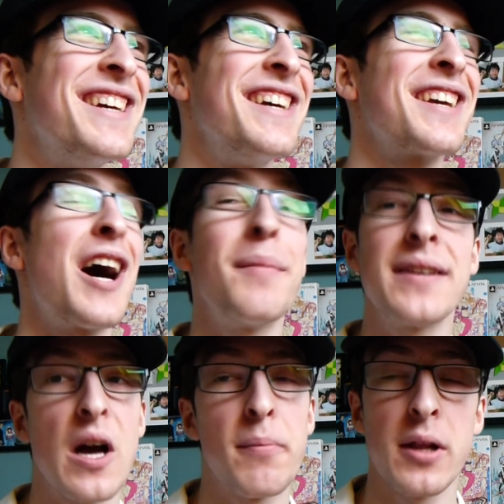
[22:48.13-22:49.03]
Comment
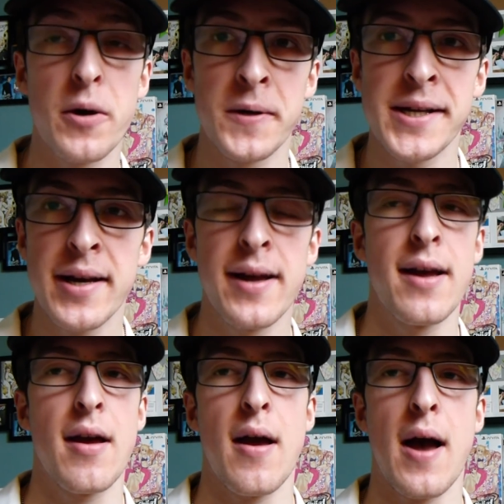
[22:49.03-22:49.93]
down below,
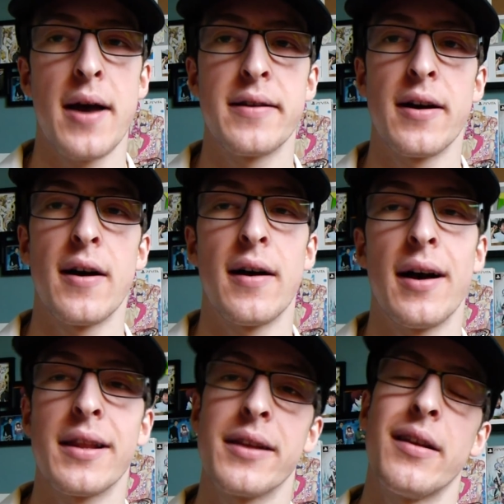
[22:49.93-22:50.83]
and
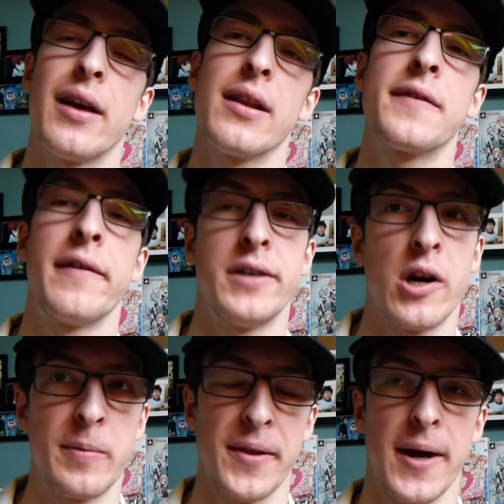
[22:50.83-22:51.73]
I'd love to have a
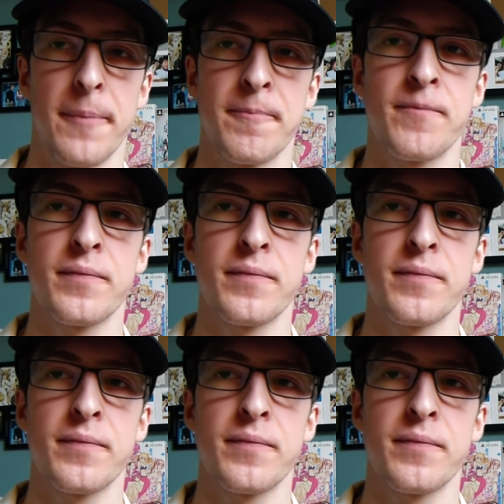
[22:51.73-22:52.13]
talk about that.